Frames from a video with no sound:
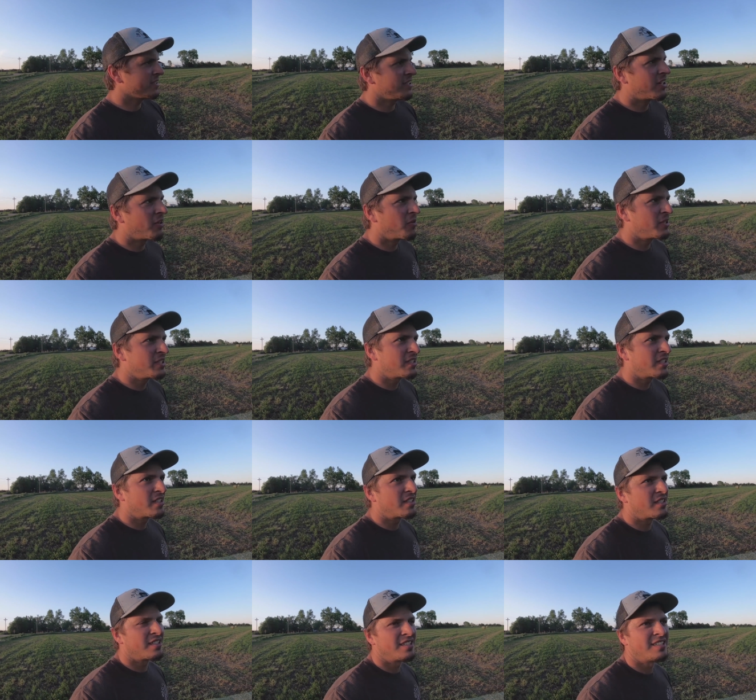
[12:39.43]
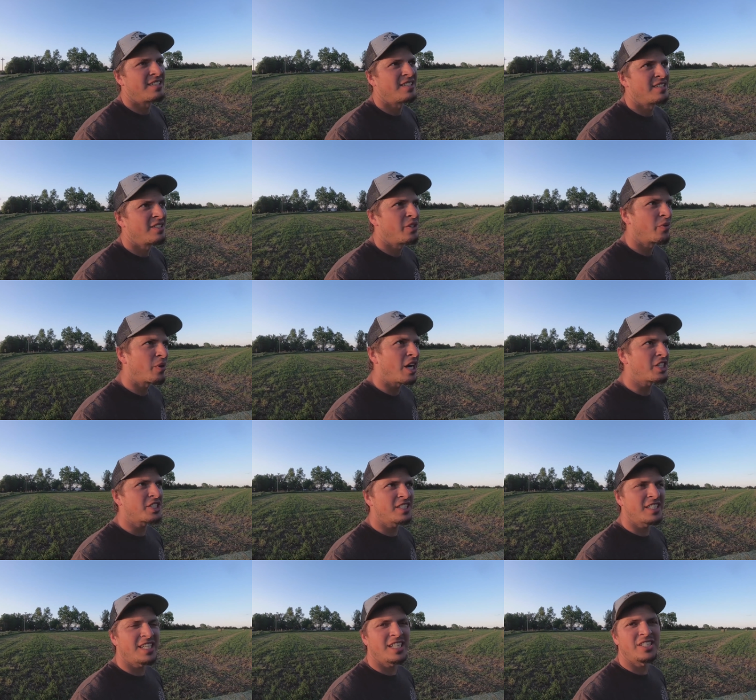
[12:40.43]
you know, when you're
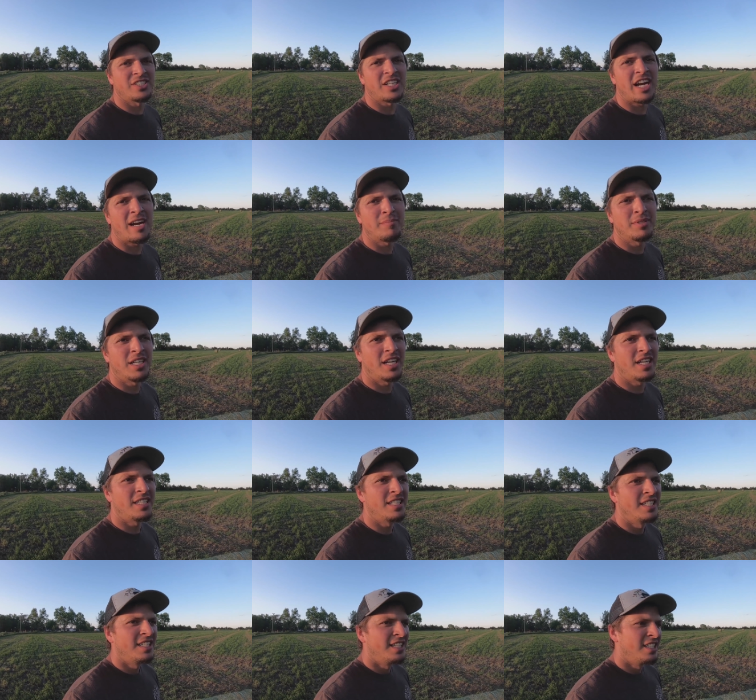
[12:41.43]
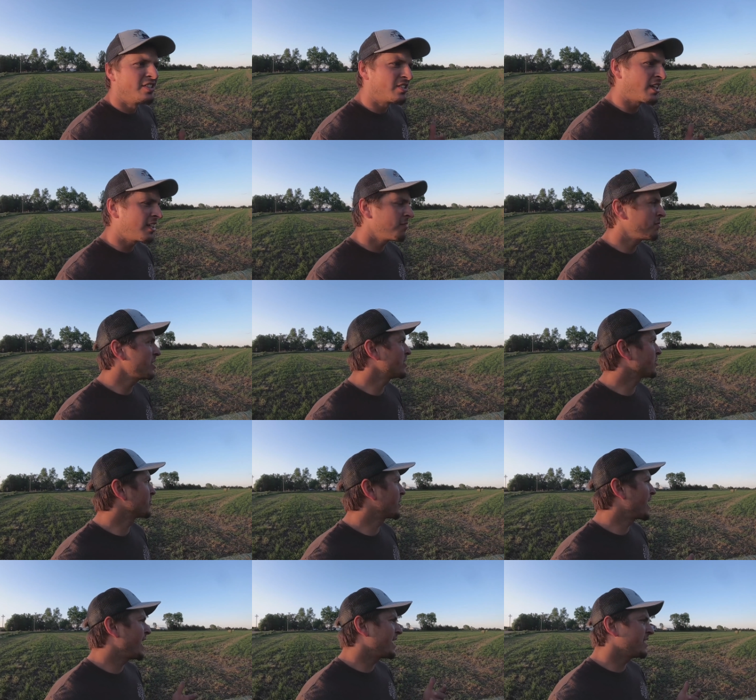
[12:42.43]
rushing to get a job done, trying to beat the
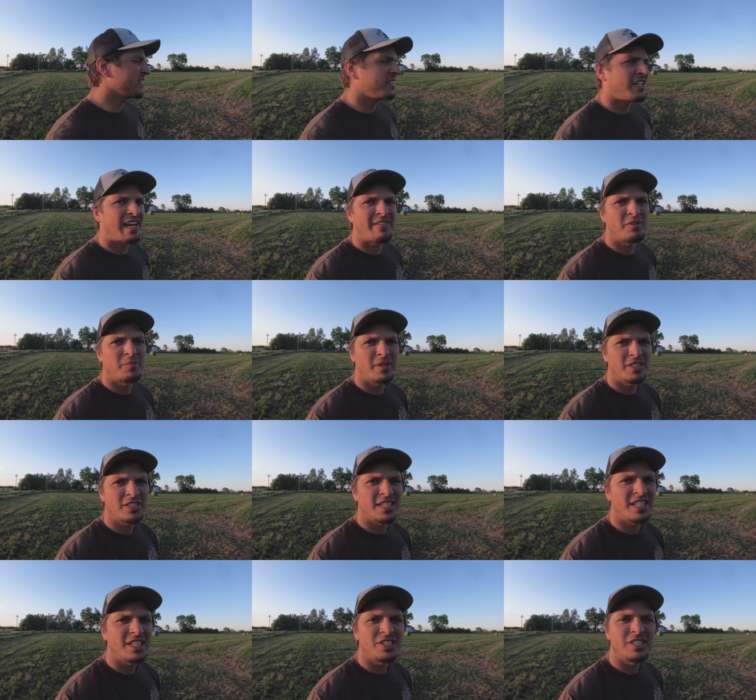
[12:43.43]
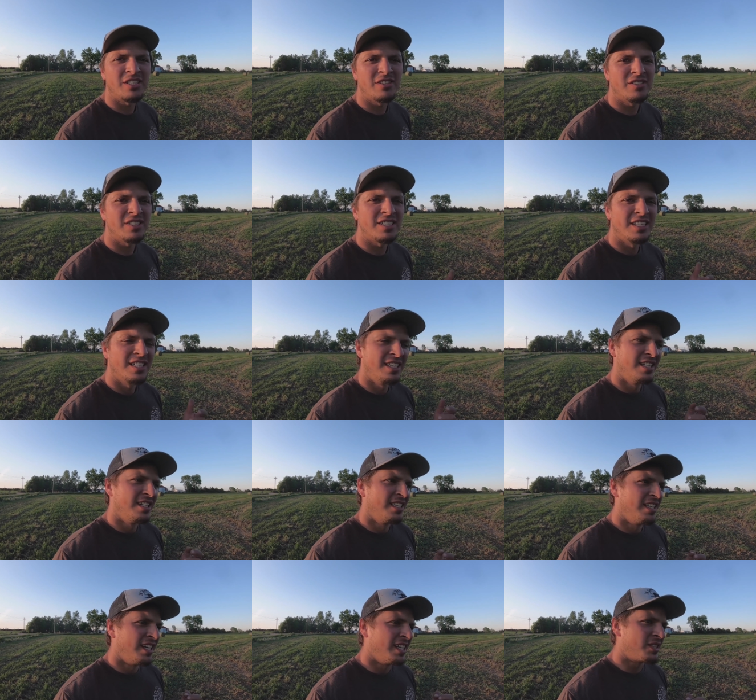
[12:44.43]
rain, and you have a bunch of issues,
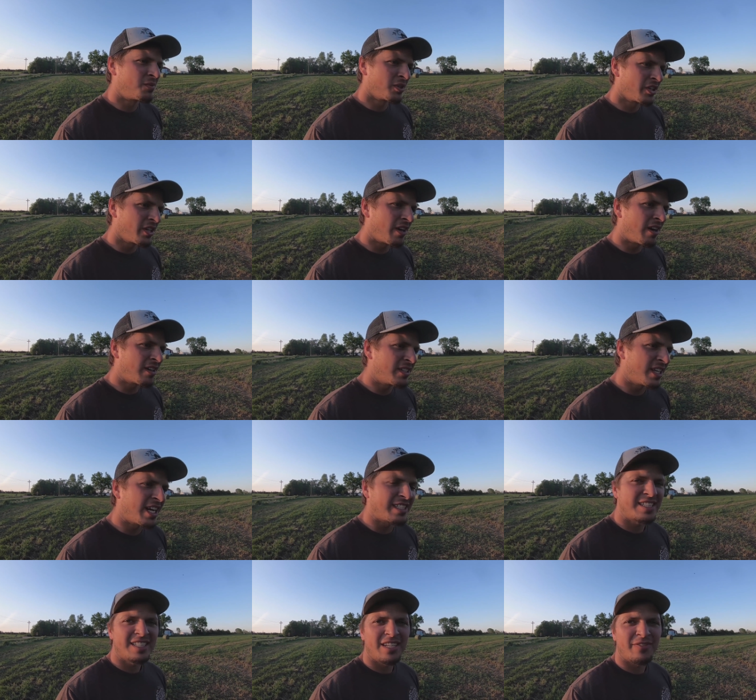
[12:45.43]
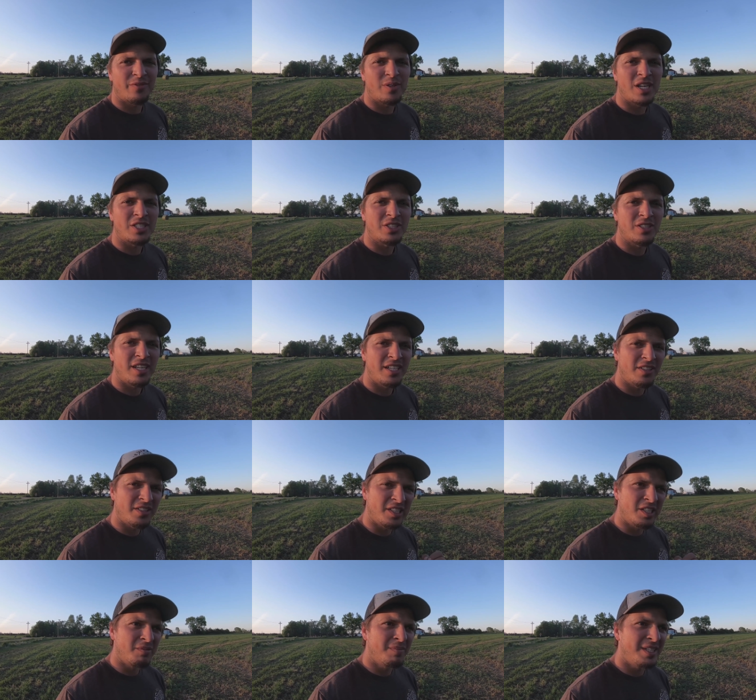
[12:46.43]
it's really hard not to get frustrated a
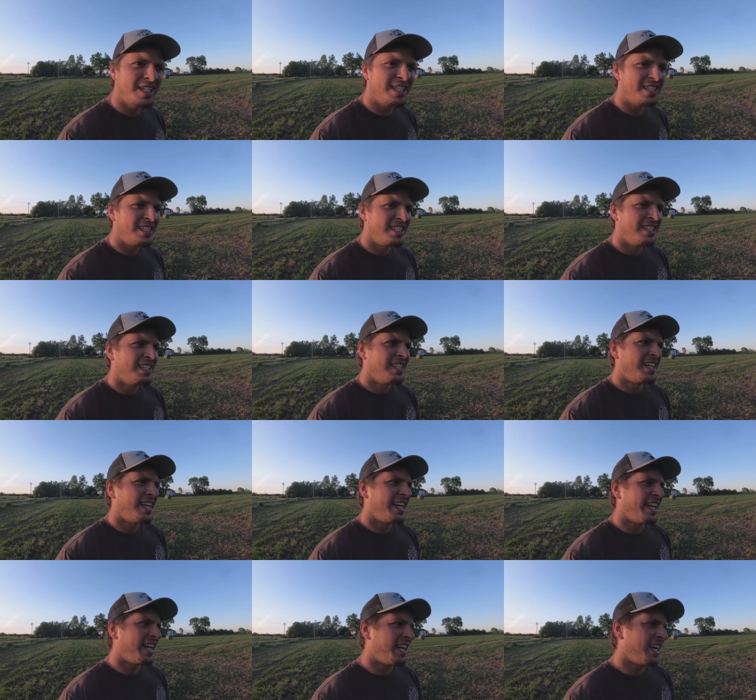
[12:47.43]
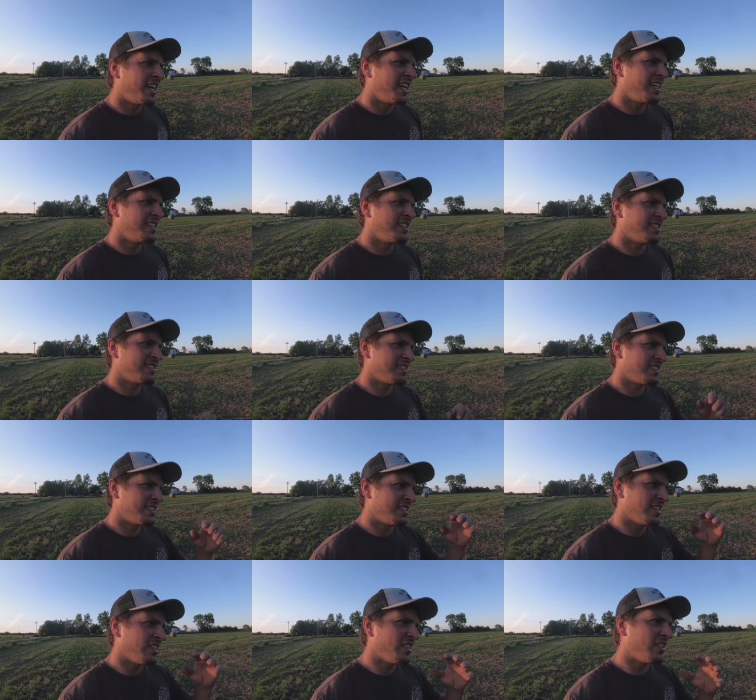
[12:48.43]
little bit. And
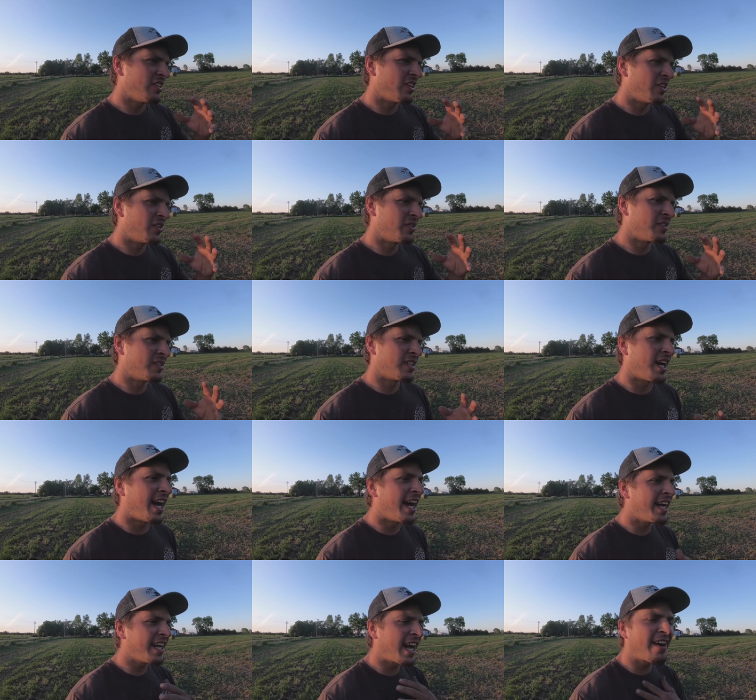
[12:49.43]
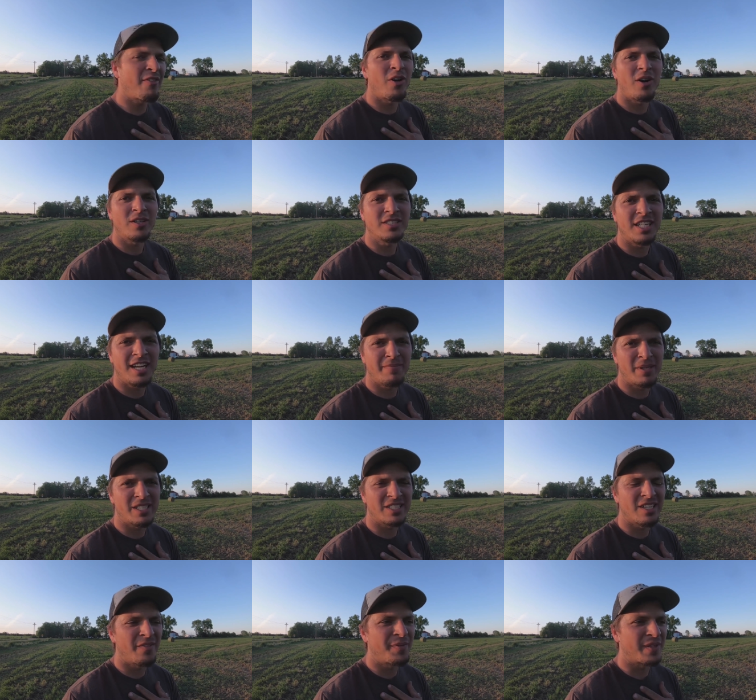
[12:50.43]
you know, I have a hard time
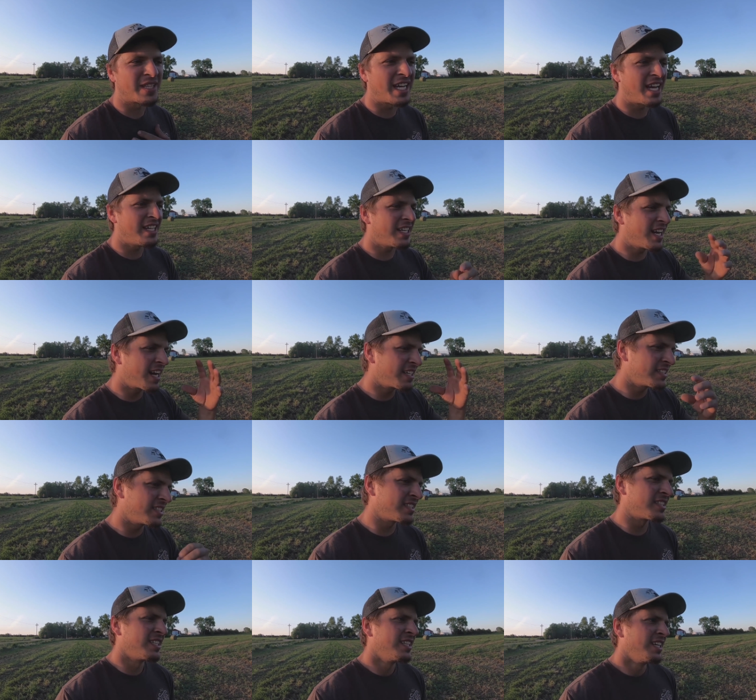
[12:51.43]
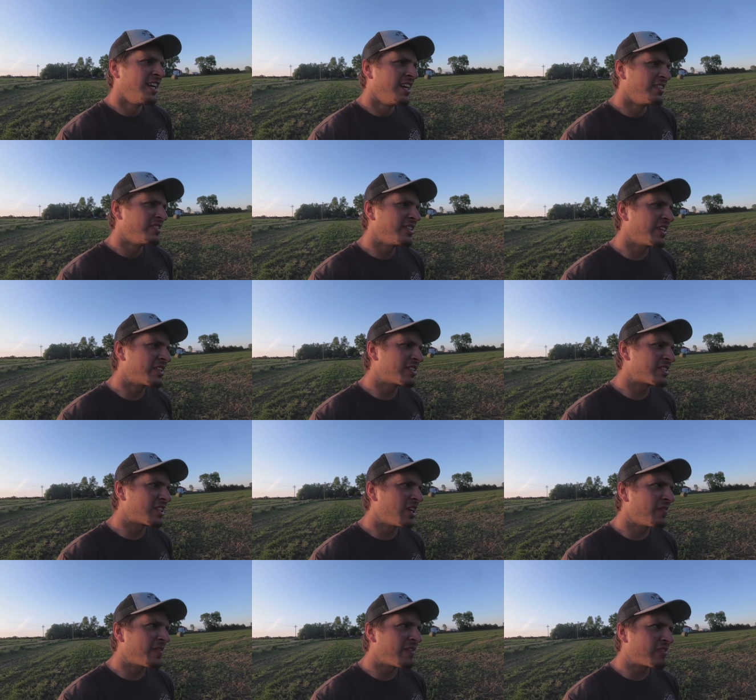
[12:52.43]
myself with that. You gotta just tell
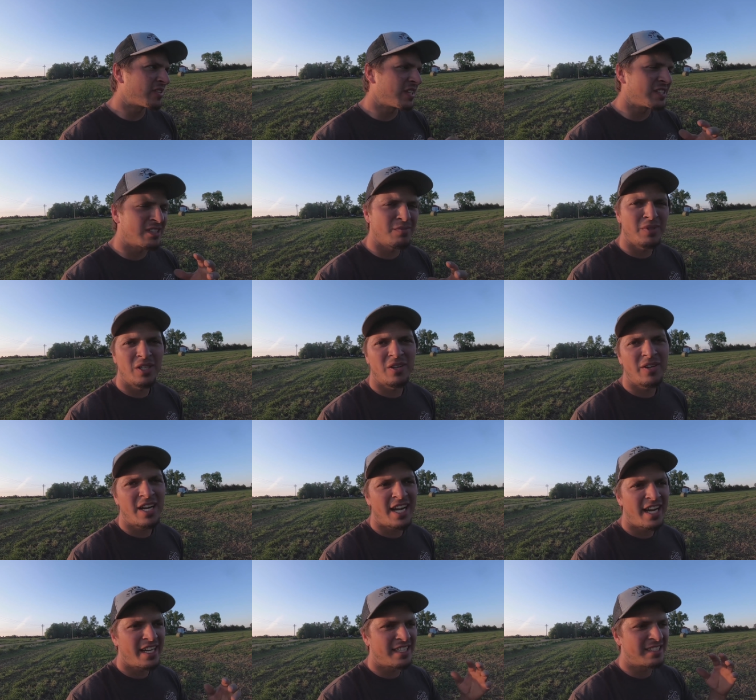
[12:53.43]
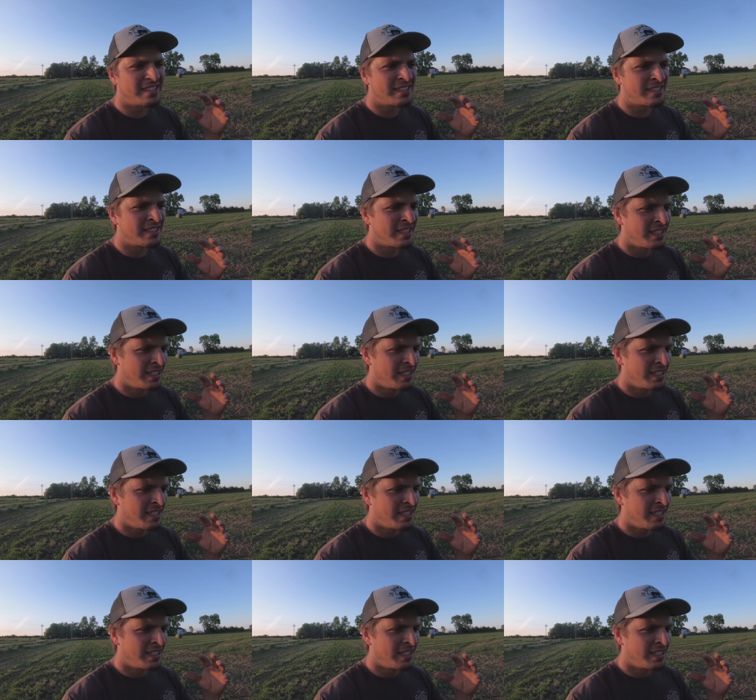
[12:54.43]
yourself everything's gonna be all right, and